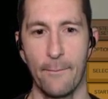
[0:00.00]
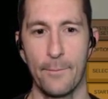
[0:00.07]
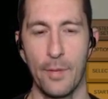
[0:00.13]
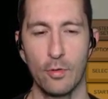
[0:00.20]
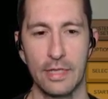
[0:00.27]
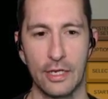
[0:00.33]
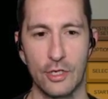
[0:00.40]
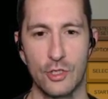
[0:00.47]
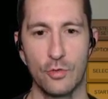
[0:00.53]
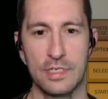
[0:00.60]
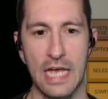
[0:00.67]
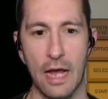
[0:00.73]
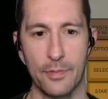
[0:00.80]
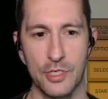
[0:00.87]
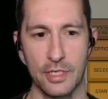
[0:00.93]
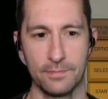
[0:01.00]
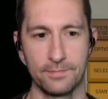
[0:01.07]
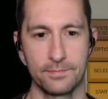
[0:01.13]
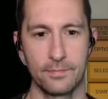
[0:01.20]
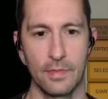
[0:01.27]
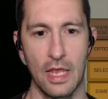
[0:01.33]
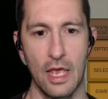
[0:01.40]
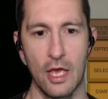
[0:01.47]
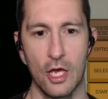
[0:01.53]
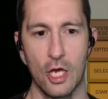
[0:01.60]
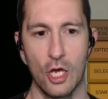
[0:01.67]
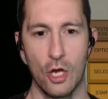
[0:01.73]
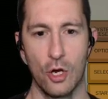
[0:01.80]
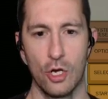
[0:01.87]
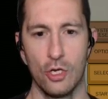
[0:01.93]
Bowling, choose option.
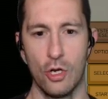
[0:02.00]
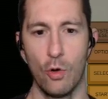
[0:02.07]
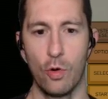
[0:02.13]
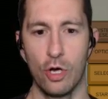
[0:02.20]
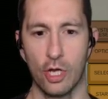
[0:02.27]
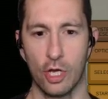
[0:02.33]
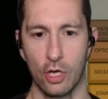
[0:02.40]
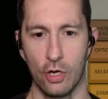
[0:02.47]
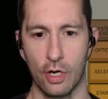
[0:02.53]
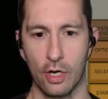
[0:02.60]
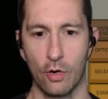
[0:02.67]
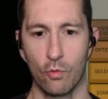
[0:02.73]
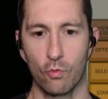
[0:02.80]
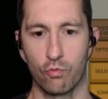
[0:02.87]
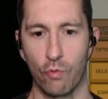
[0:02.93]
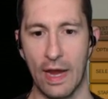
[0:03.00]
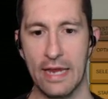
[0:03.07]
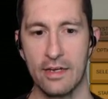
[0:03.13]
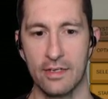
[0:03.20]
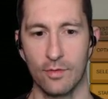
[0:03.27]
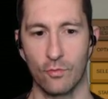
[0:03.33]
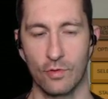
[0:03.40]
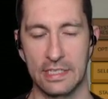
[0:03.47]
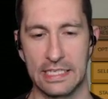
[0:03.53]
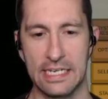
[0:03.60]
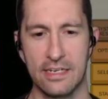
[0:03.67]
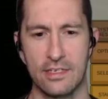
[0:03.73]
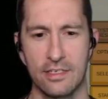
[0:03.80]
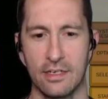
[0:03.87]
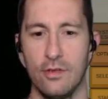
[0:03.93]
No hook, hook, random
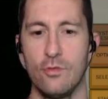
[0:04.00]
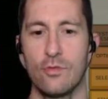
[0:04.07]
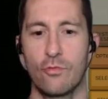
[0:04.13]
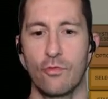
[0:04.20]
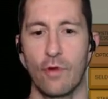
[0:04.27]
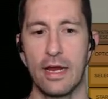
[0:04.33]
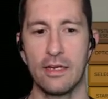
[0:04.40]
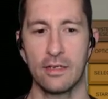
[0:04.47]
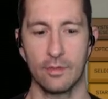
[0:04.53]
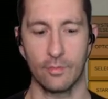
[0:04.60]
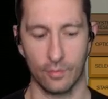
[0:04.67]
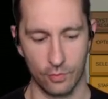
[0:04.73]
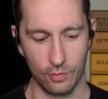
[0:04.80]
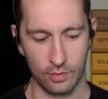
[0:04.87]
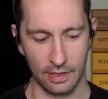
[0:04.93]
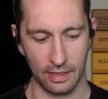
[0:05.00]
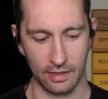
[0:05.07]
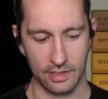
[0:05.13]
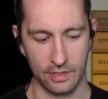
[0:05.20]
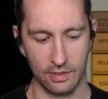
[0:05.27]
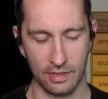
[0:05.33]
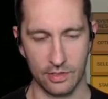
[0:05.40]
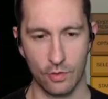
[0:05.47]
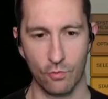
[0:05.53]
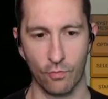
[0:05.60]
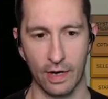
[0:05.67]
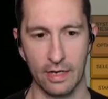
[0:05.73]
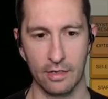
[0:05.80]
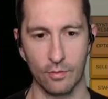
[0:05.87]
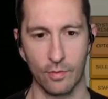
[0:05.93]
release. Oh, random, cool, yeah, let's go
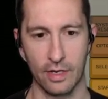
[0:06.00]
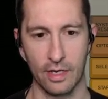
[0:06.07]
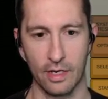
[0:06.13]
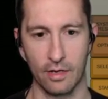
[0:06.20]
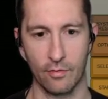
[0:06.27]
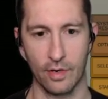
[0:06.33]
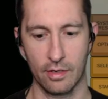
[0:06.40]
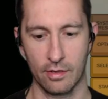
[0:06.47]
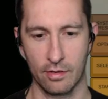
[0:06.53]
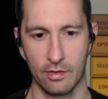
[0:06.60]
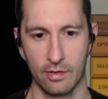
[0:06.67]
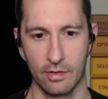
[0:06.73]
random, why not, right?